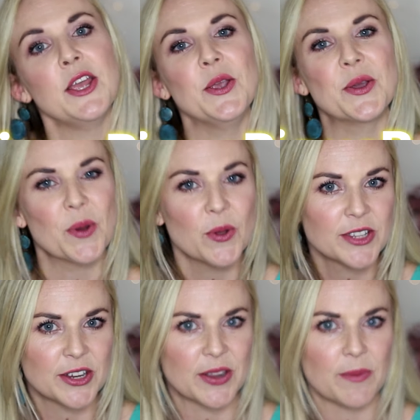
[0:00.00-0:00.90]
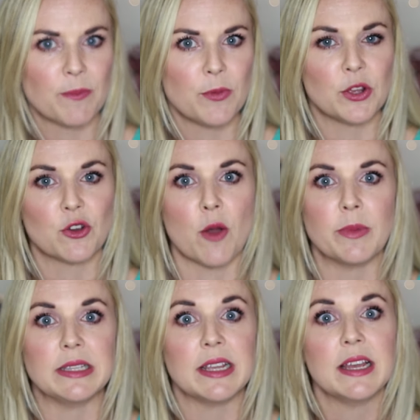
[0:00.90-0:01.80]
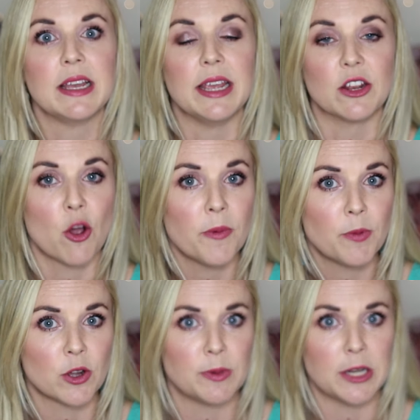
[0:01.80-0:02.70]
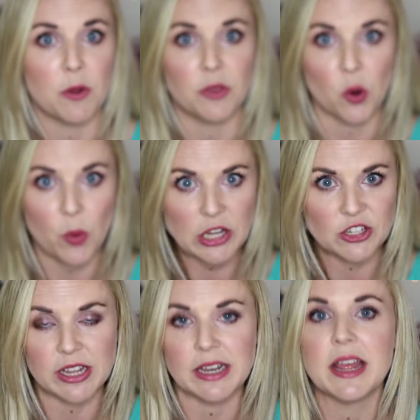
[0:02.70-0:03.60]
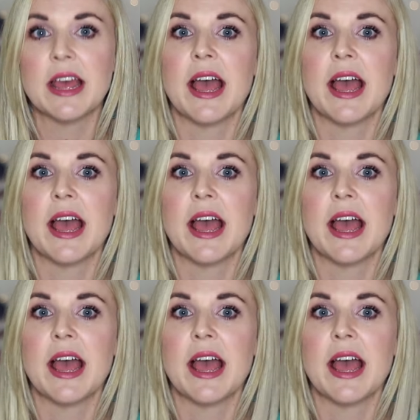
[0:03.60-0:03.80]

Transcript: You can also put a comment in a comment box below with your question